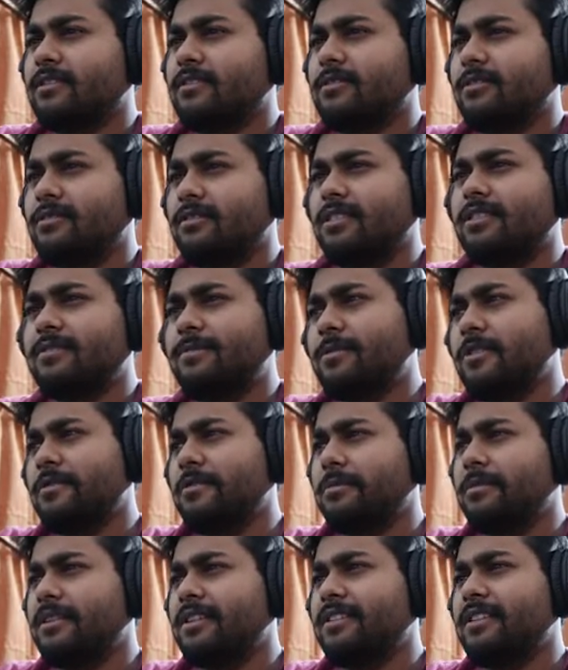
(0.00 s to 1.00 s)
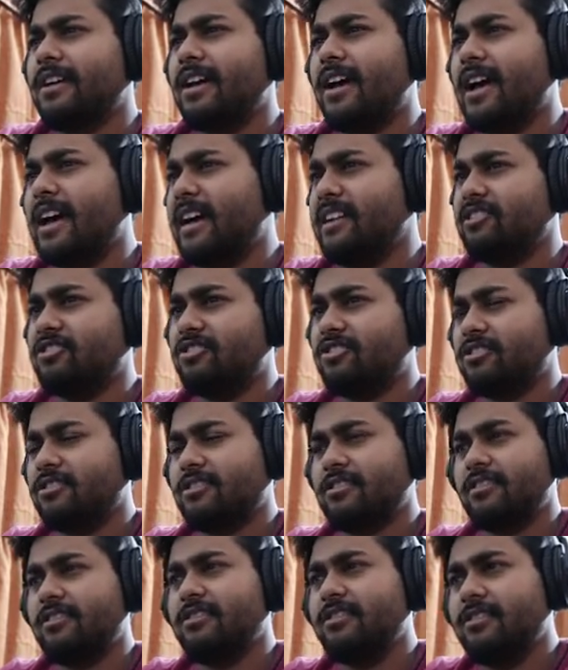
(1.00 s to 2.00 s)
So this probably the hatch.
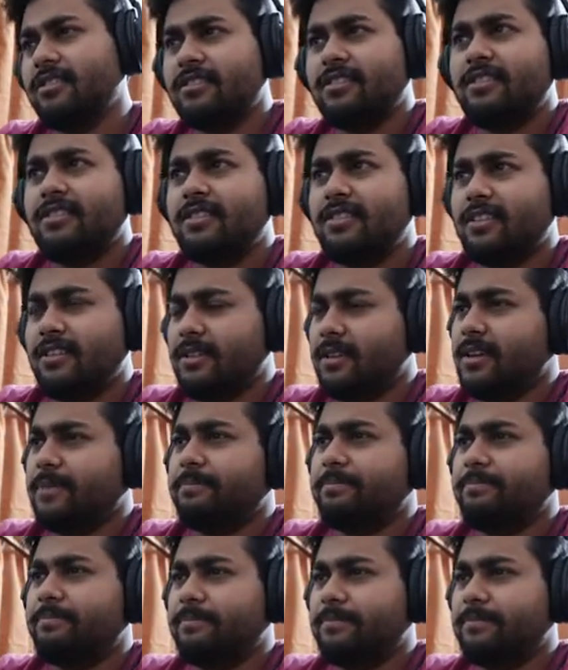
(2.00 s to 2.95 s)
Yep.